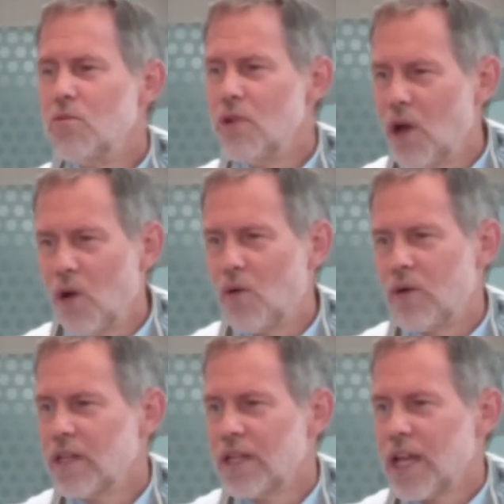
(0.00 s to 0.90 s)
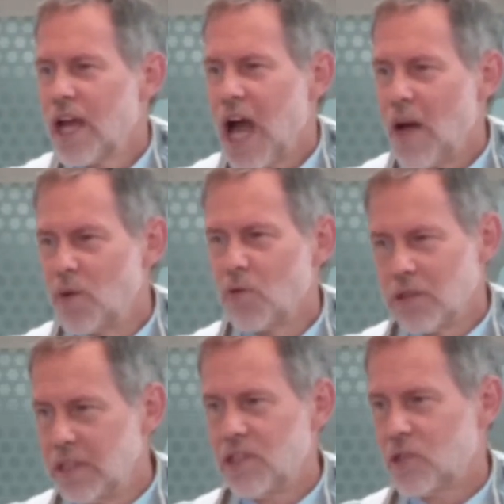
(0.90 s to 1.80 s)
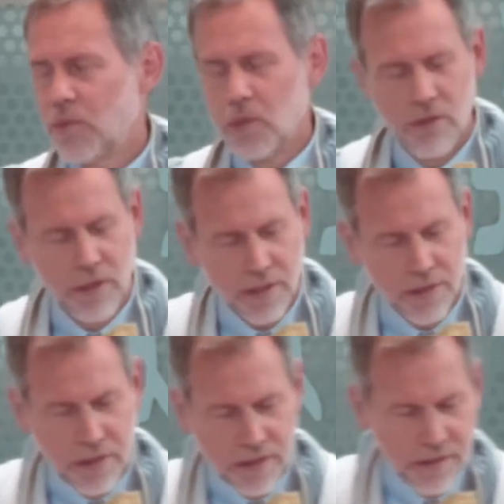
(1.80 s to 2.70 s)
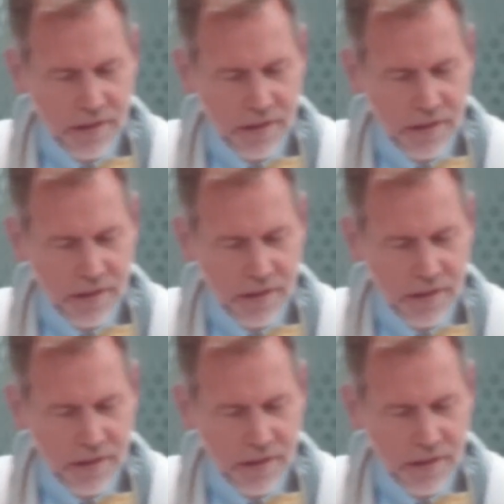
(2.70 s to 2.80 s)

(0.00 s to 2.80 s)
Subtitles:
know I'm a religious pluralist.